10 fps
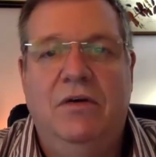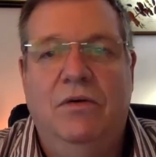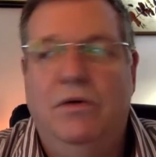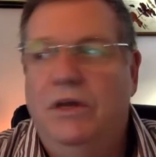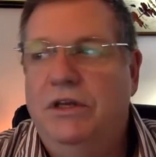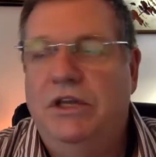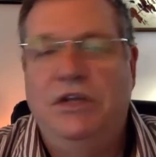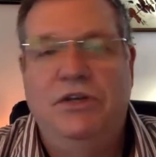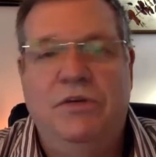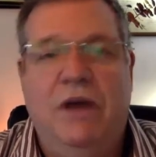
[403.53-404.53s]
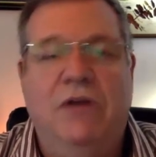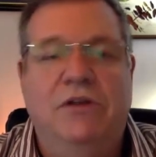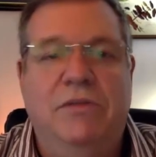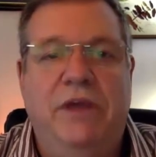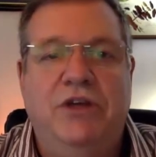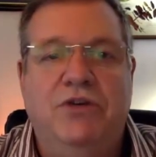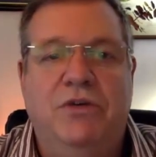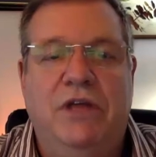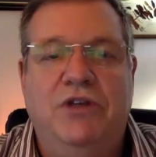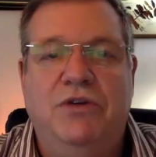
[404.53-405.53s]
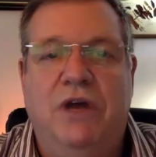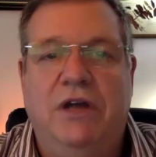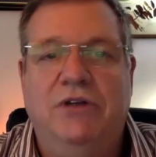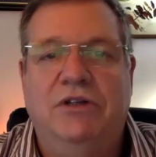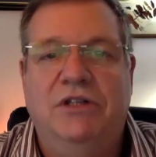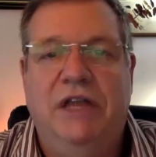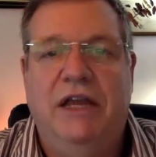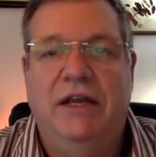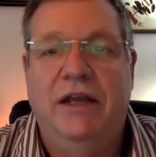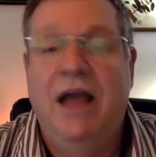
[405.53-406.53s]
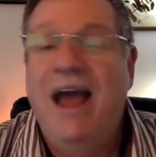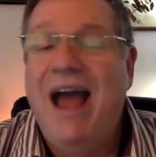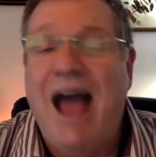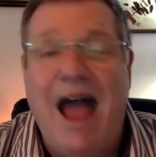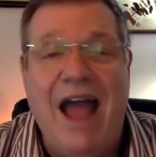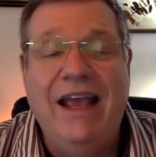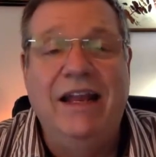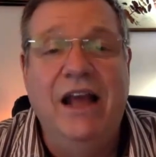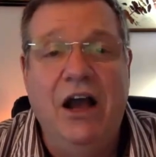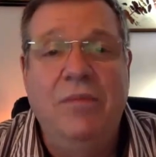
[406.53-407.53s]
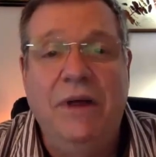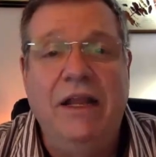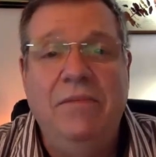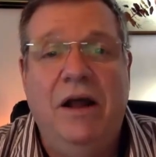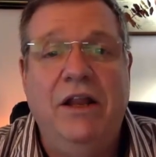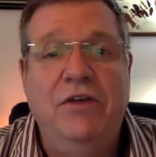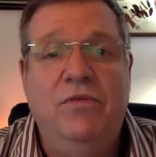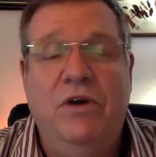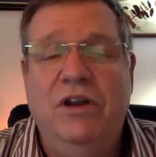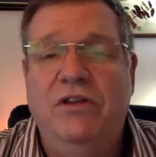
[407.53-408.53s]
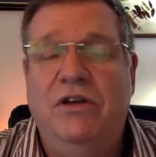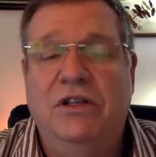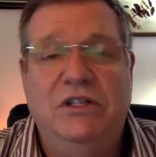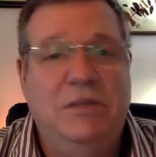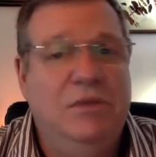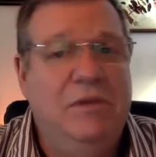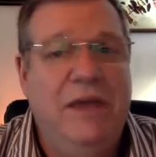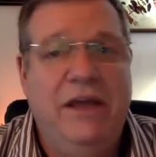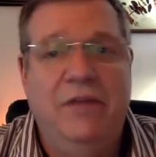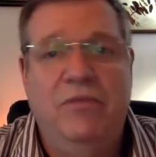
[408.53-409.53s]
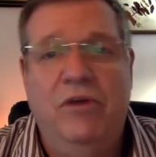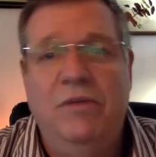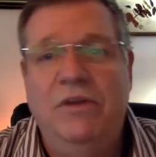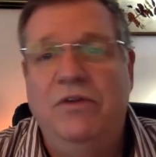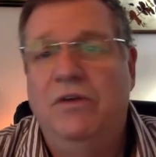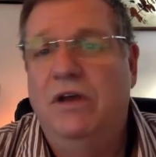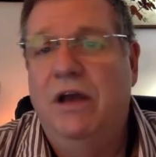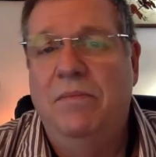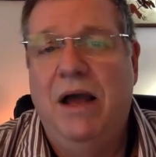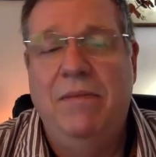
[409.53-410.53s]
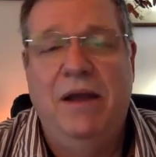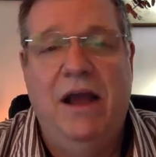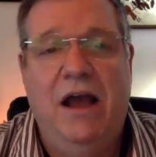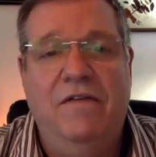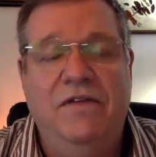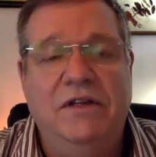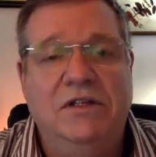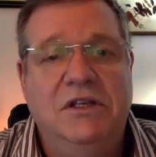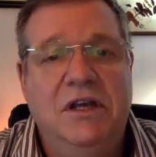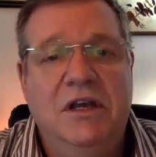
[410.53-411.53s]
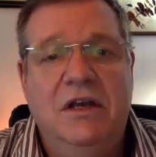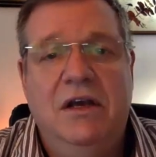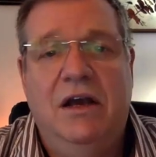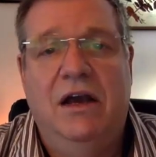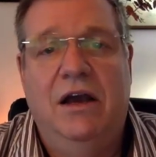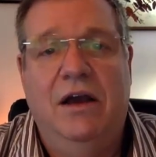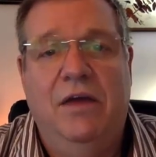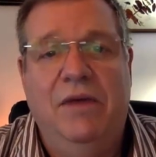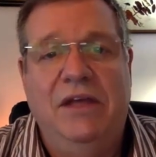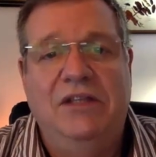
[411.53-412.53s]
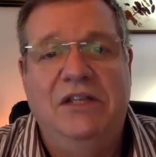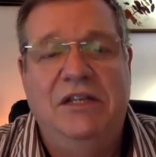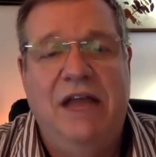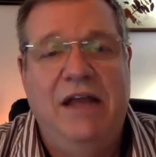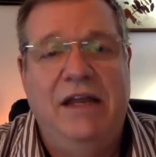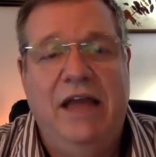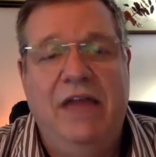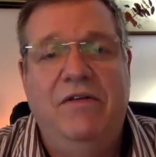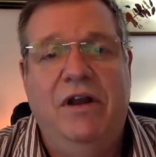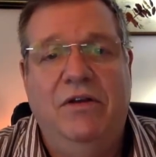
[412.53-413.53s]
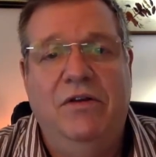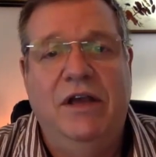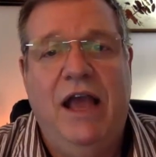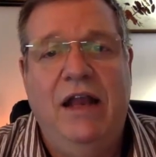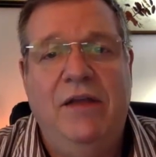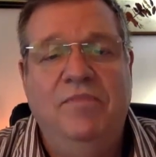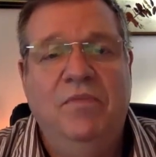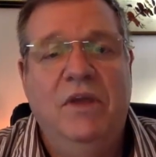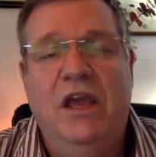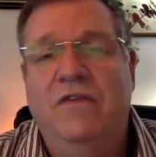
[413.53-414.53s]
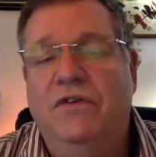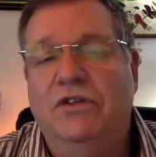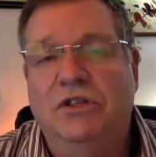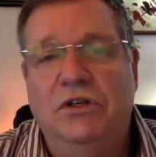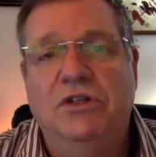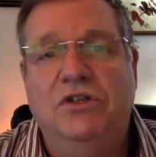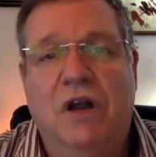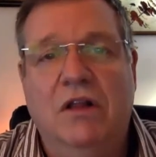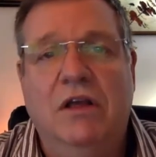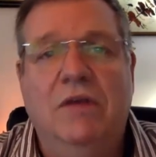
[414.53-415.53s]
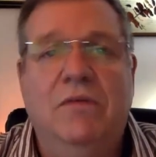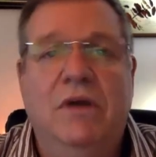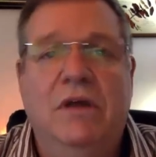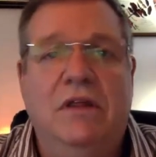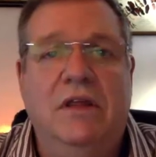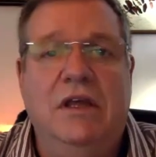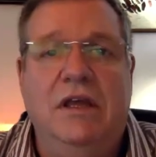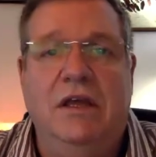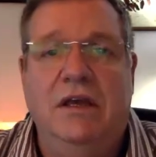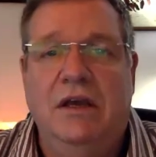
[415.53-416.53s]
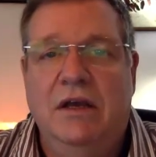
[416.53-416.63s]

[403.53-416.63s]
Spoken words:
on D2L to make sure that you understand. I can help anybody you want. You can simply make an appointment. You can come by my office. We can sit down together and look at it. If you're still struggling with the